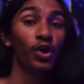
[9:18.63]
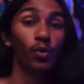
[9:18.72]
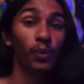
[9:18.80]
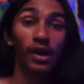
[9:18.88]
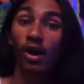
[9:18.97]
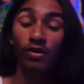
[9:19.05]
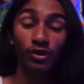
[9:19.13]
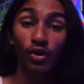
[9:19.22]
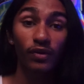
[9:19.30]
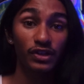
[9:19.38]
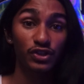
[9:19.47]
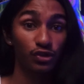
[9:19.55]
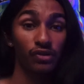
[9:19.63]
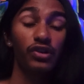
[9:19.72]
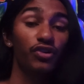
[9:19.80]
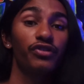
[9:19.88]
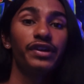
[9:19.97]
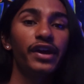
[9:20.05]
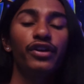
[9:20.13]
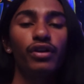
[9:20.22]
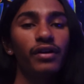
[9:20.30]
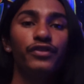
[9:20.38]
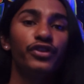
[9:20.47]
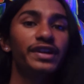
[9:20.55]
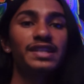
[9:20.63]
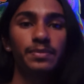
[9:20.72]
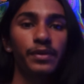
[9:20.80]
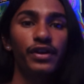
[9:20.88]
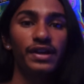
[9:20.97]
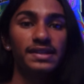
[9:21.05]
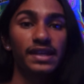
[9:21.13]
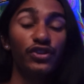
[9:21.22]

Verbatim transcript: We all know that you're the creator of your experience